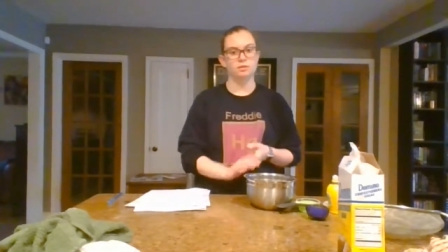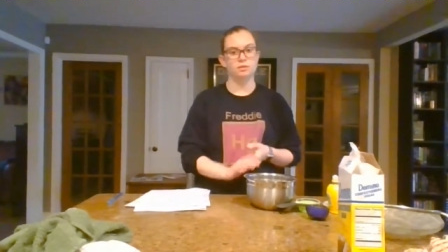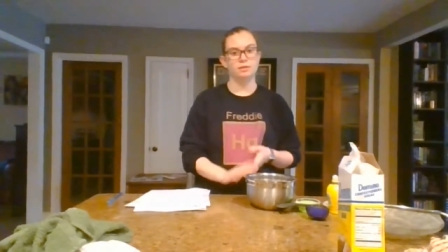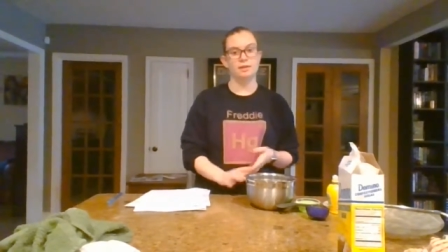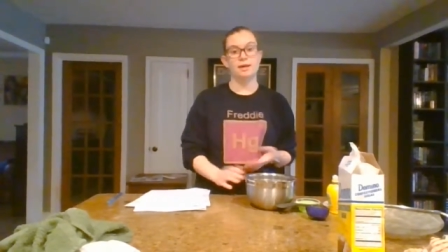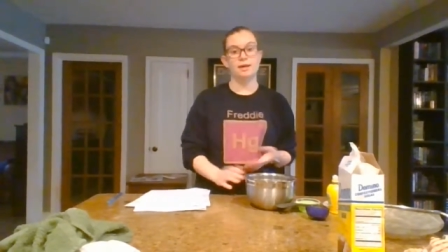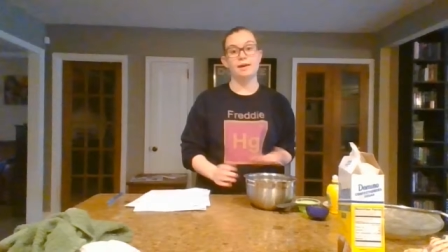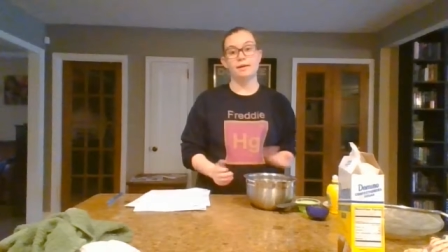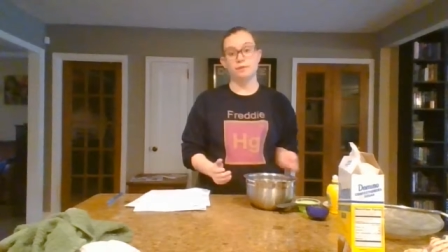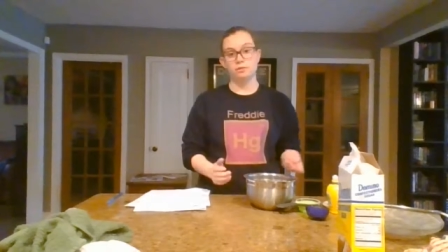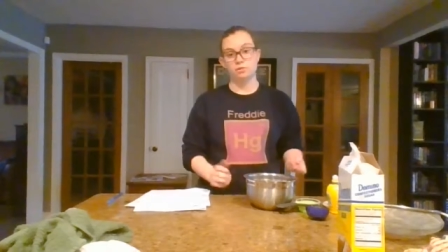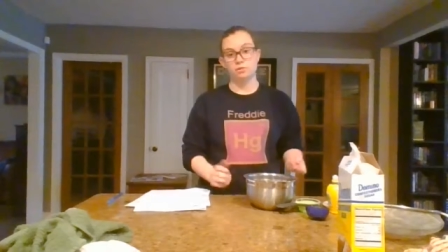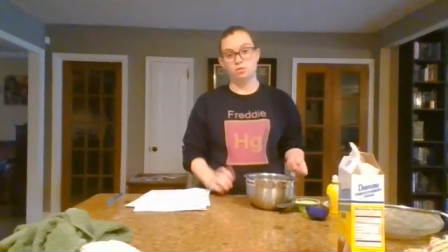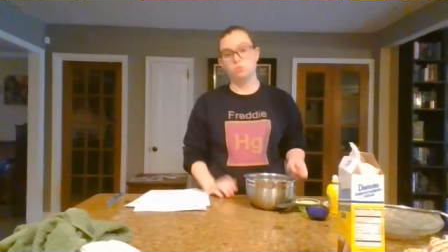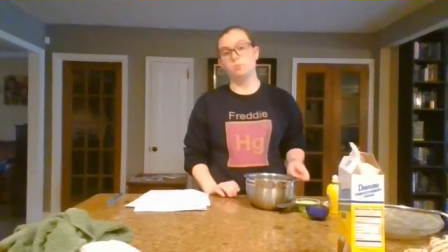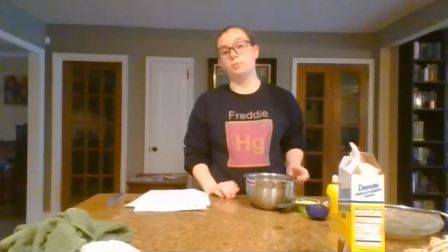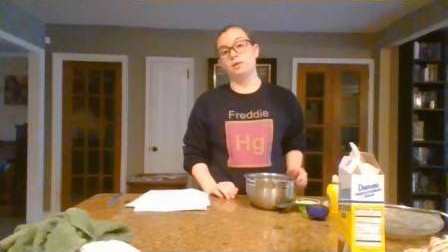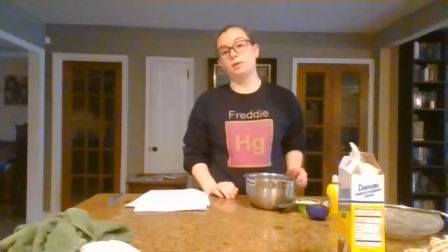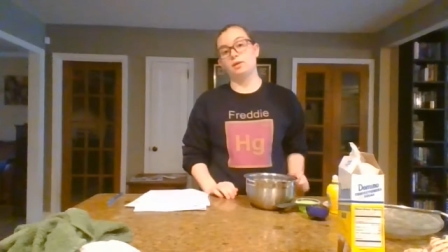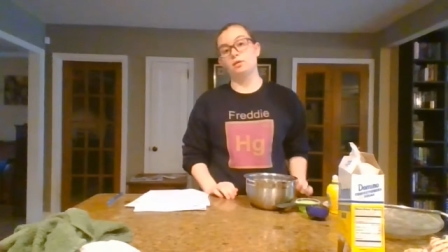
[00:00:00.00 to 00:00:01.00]
cake
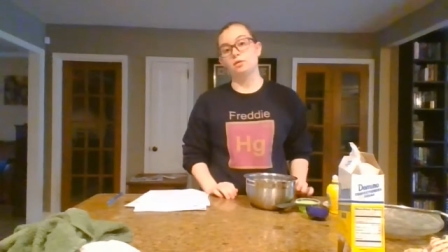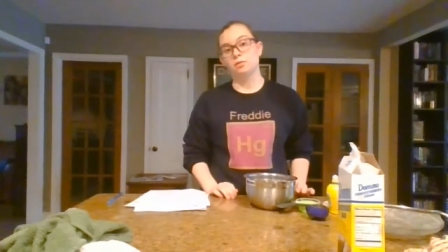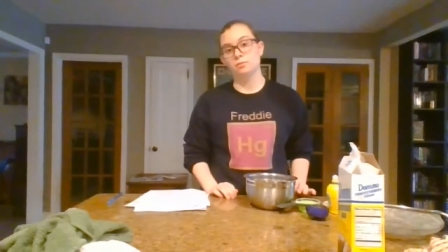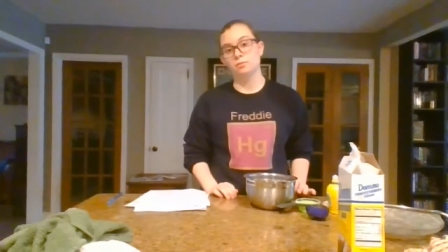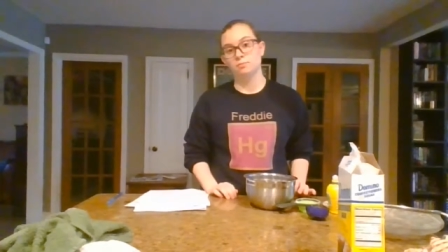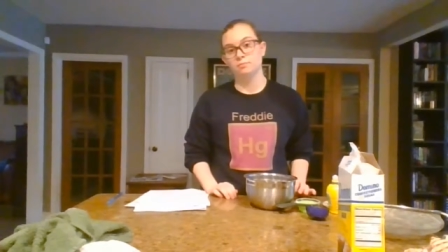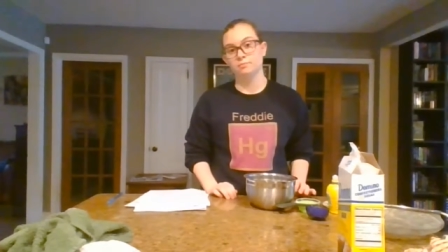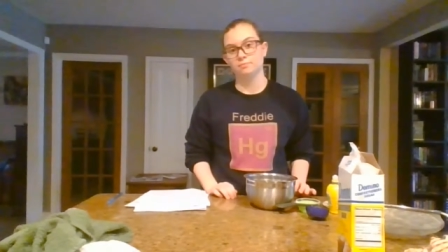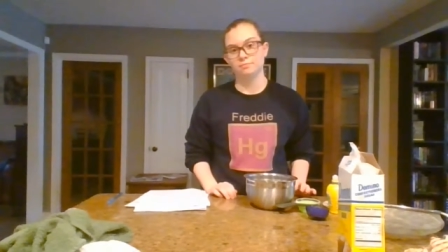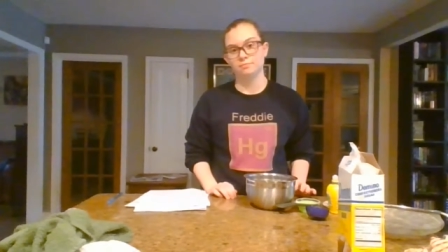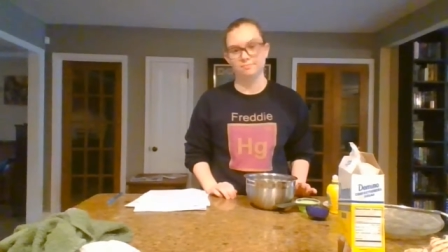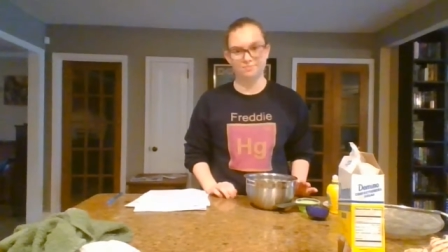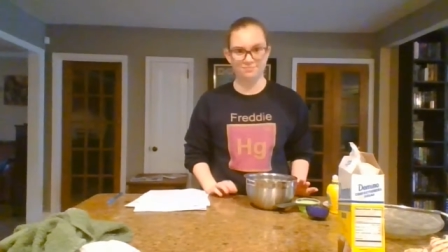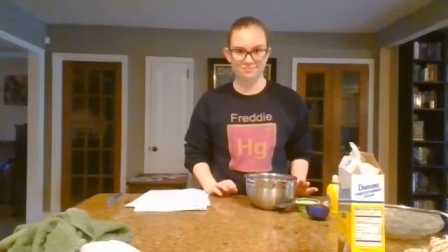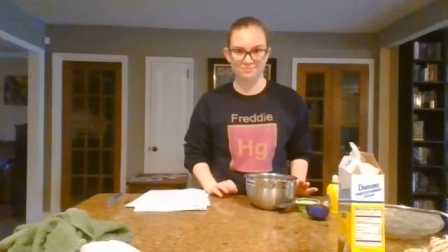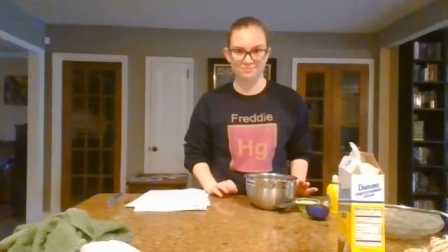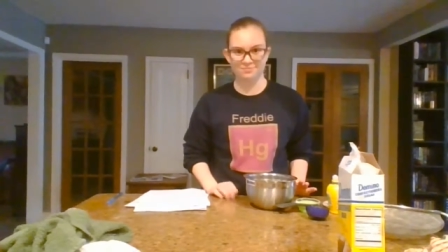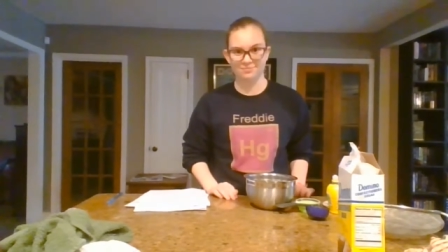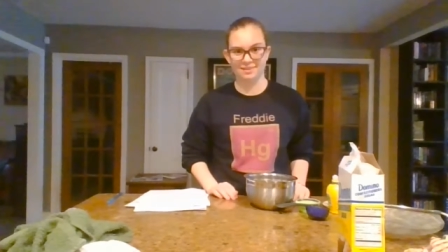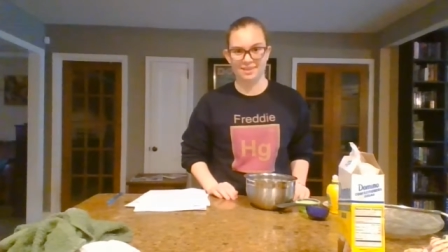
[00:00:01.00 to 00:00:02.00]
to bake,
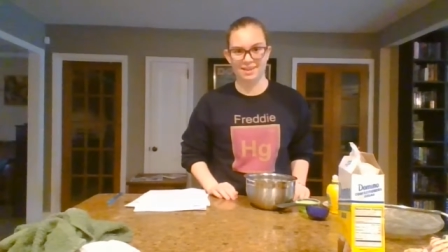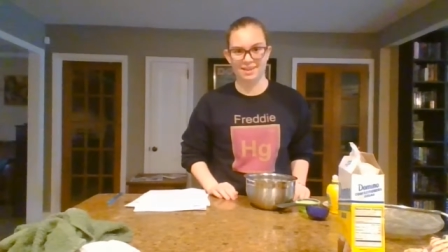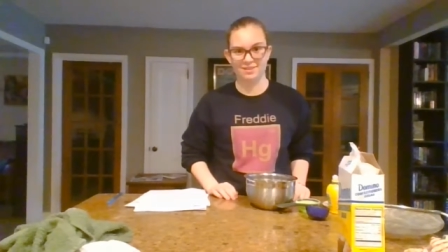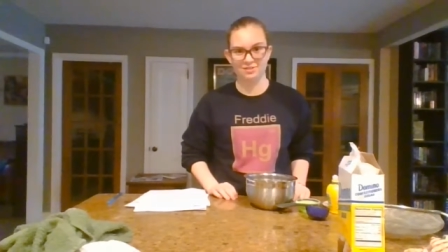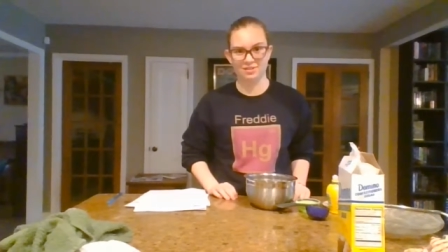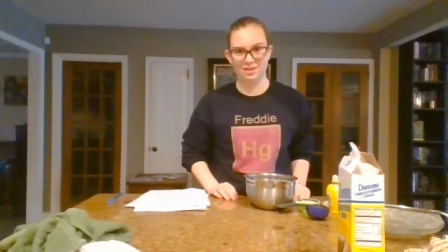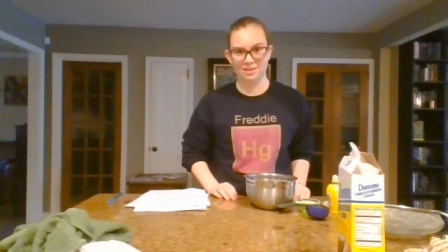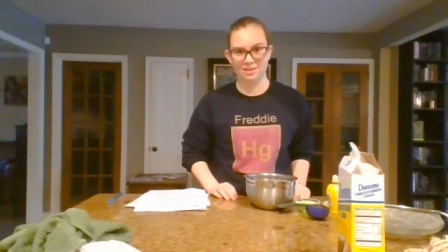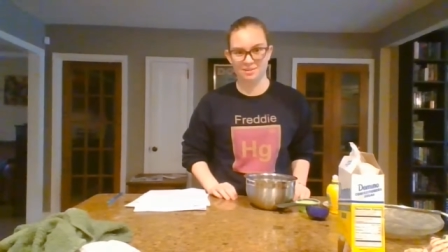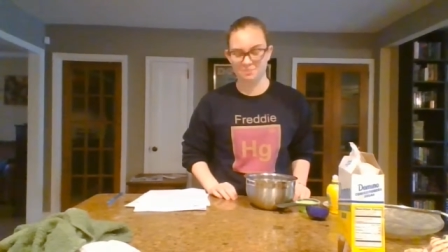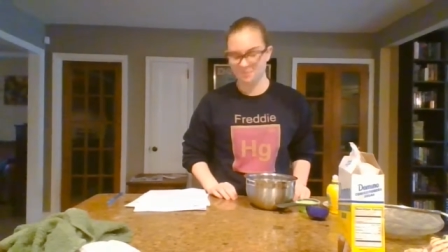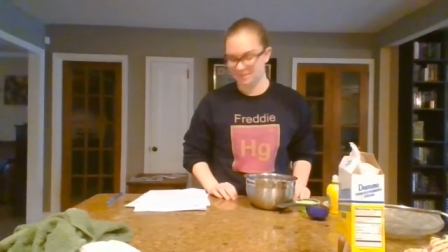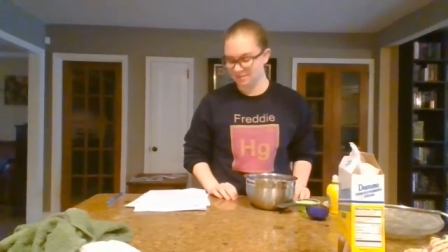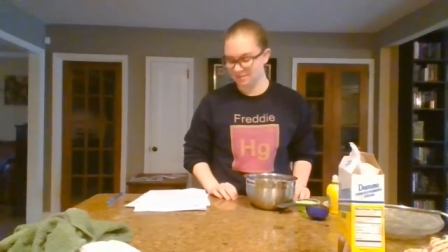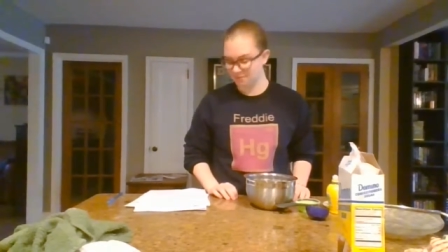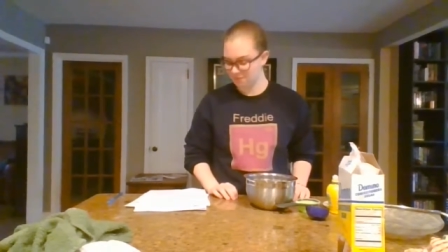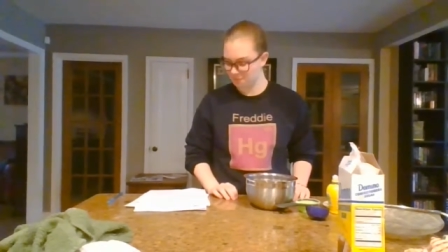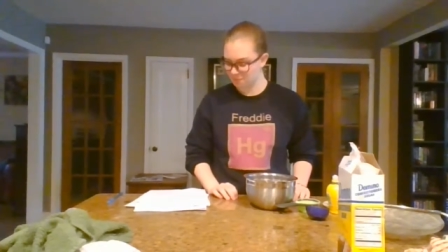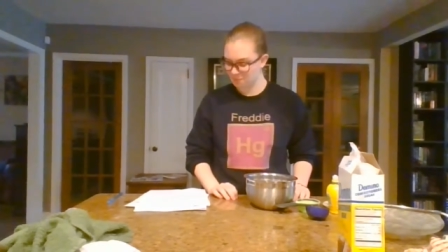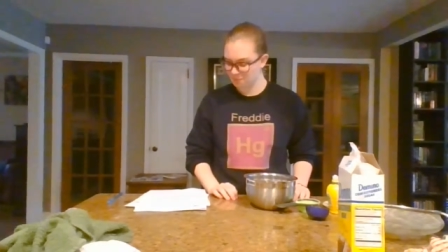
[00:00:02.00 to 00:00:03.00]
that
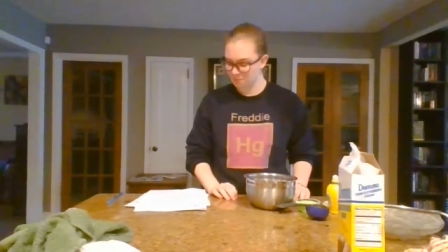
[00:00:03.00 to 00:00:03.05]
rhymes,